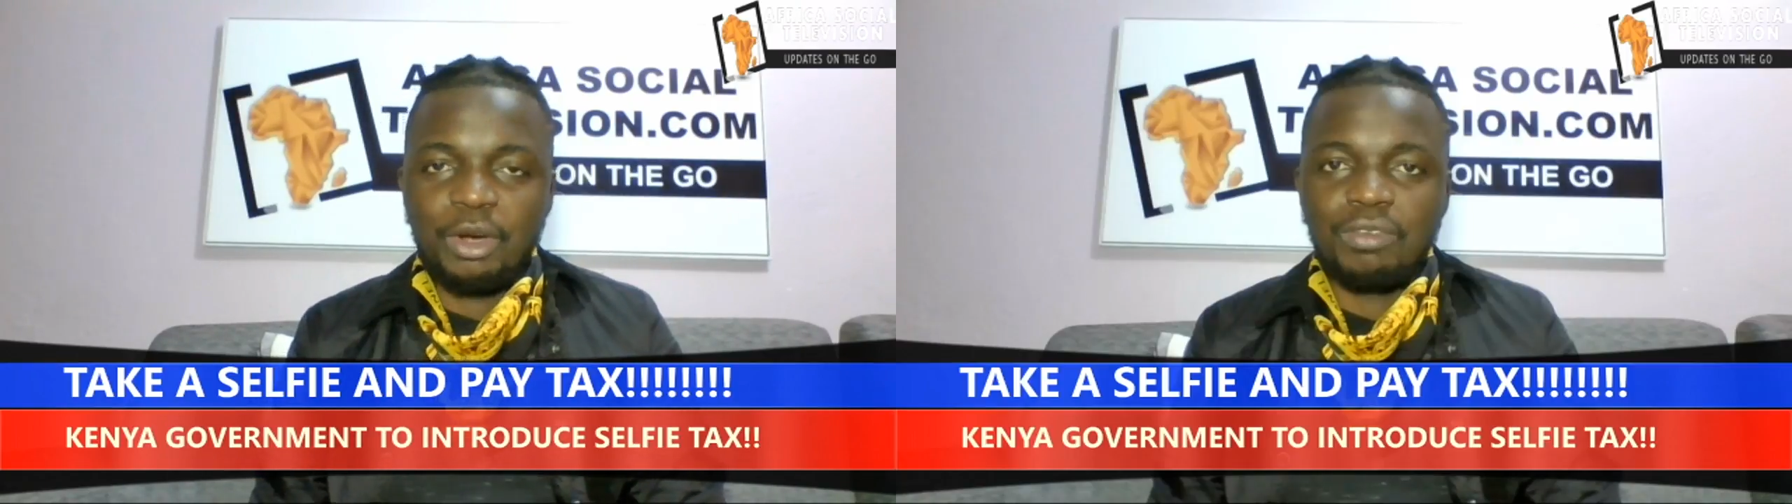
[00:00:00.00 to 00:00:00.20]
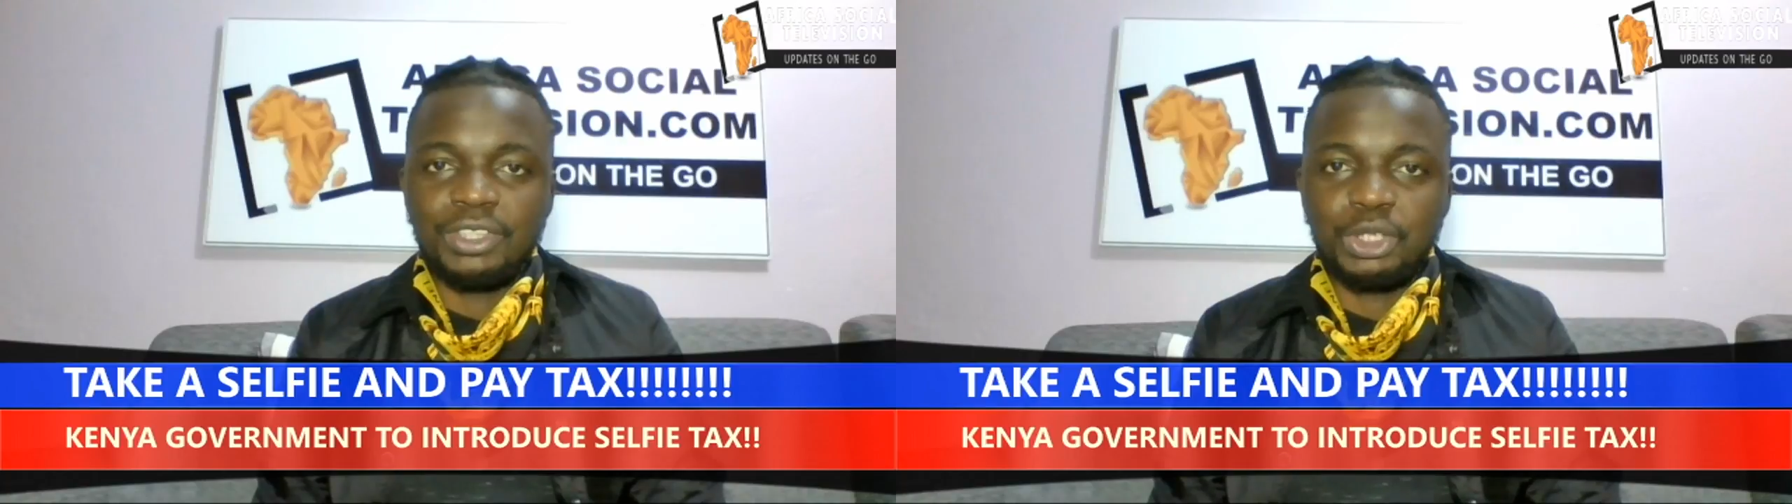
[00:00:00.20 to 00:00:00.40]

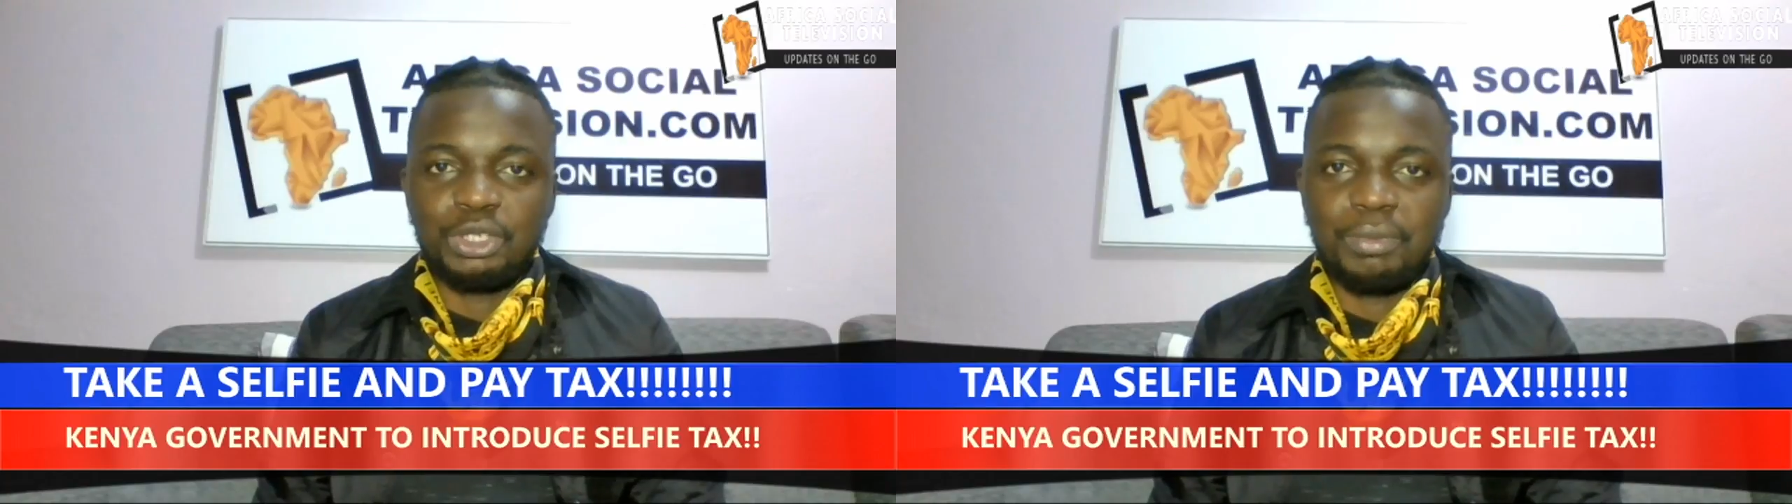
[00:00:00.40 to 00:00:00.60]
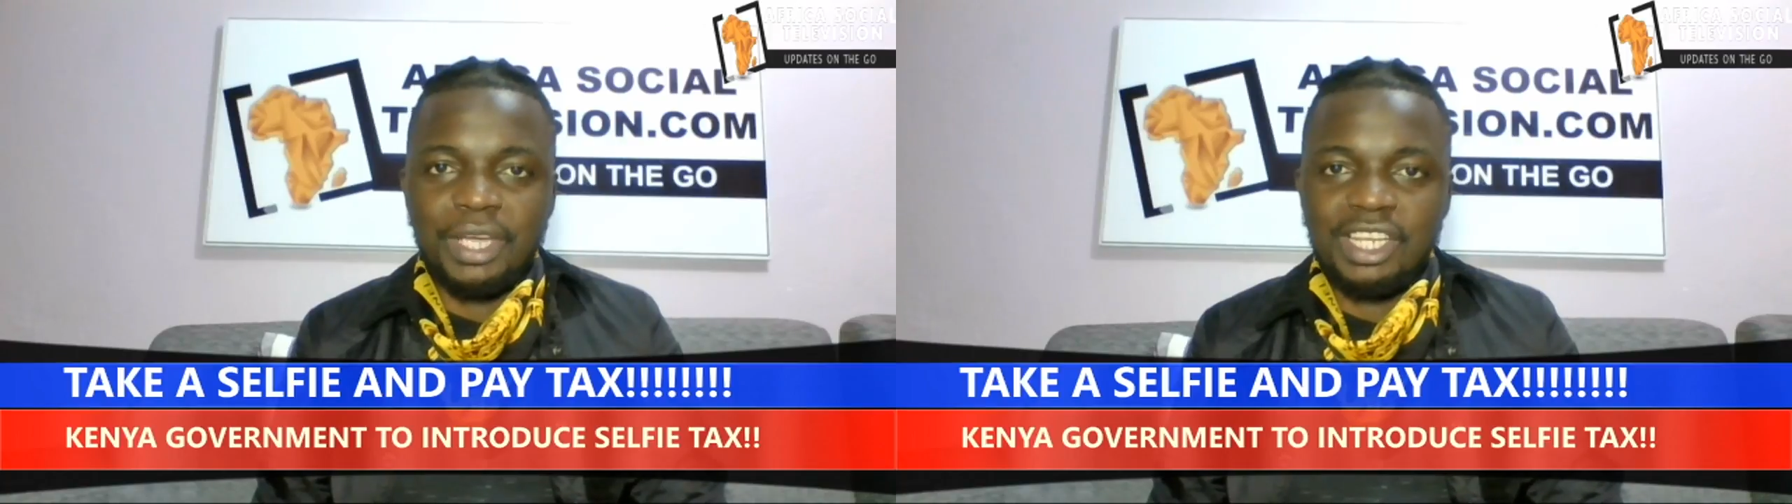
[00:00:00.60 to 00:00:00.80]
over
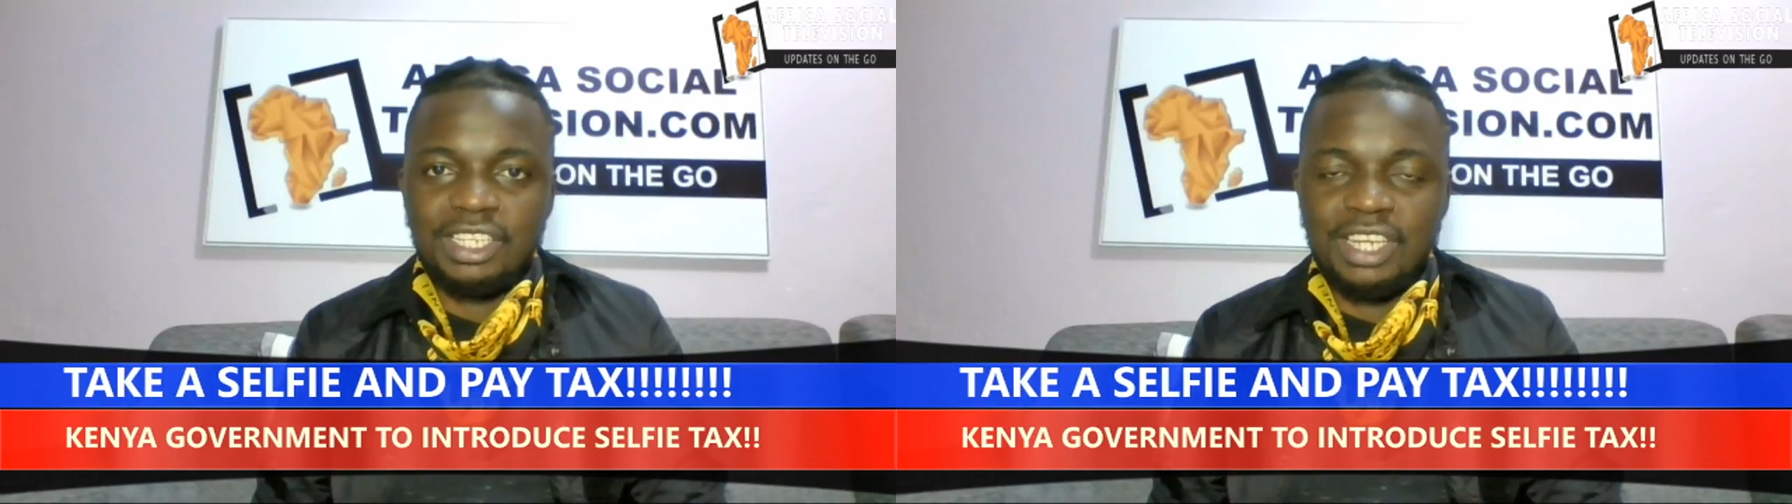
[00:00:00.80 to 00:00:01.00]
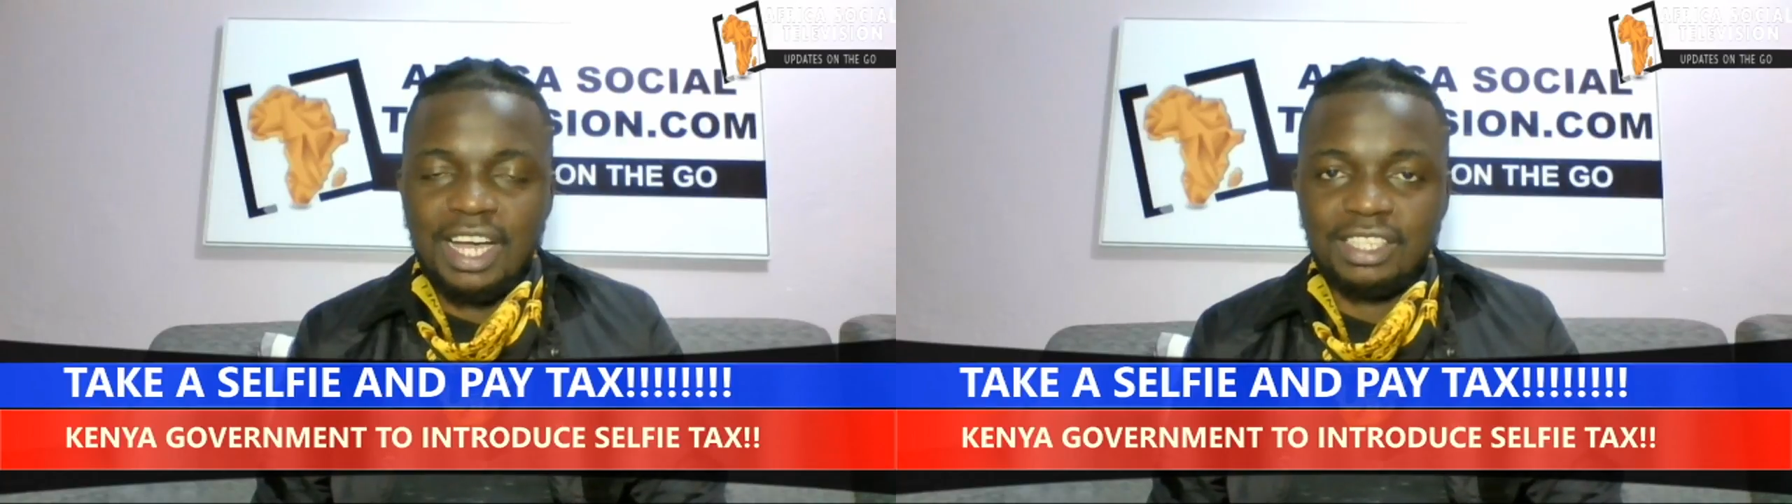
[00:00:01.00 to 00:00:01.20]
social media
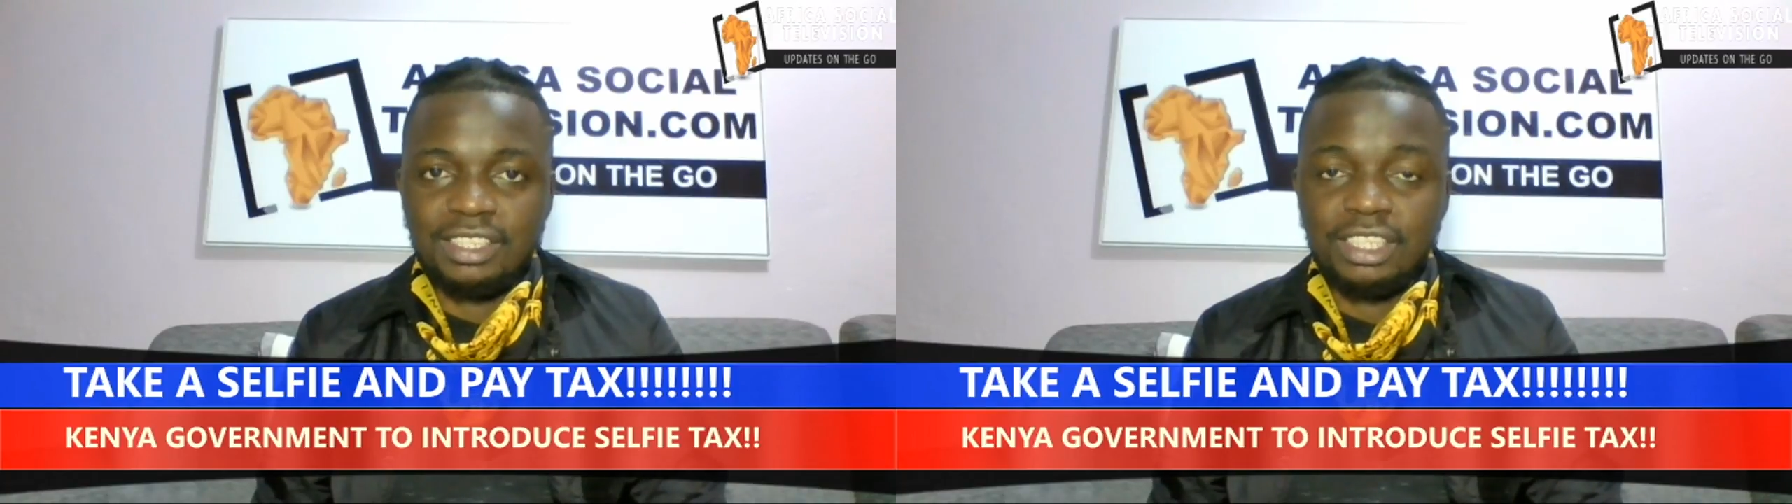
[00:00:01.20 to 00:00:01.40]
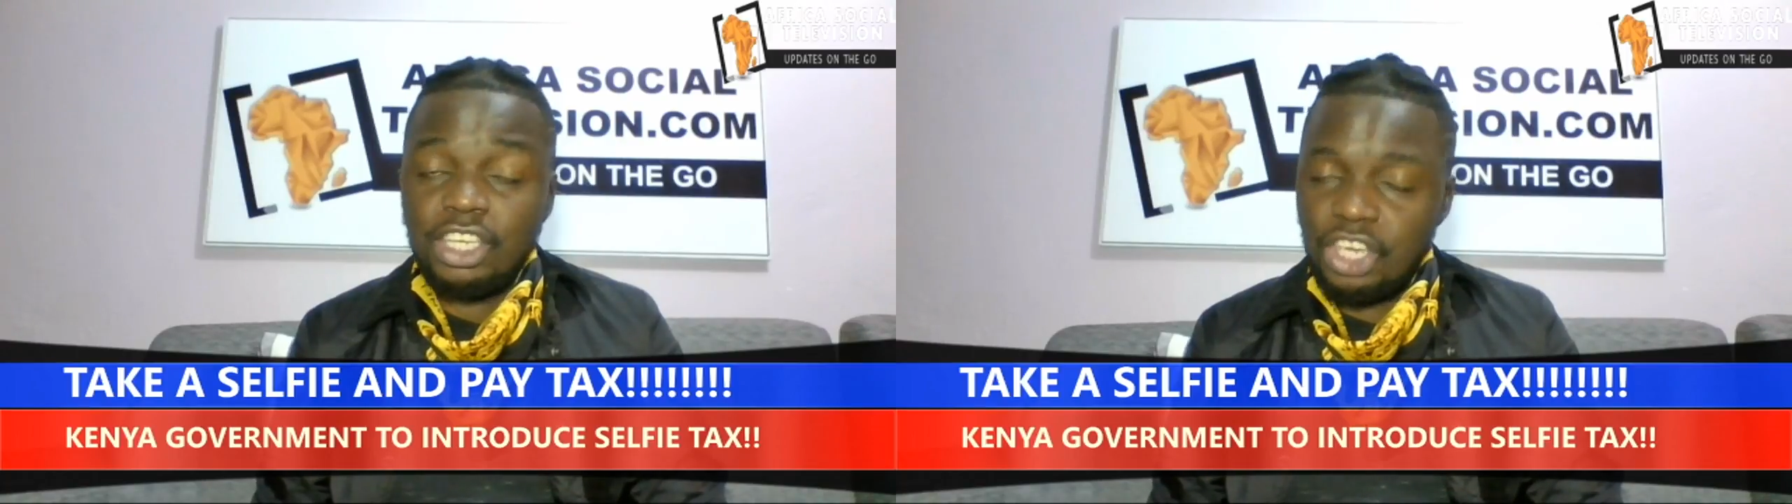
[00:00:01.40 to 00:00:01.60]
tax,